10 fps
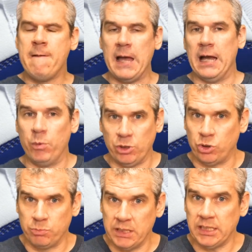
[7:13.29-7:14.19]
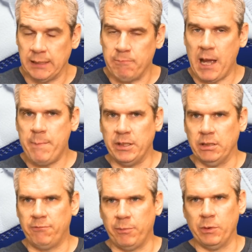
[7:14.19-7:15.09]
uh, which was missing, in my
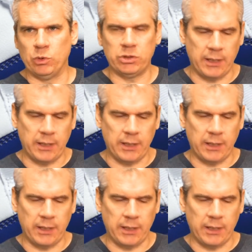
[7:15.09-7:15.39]
opinion, from those.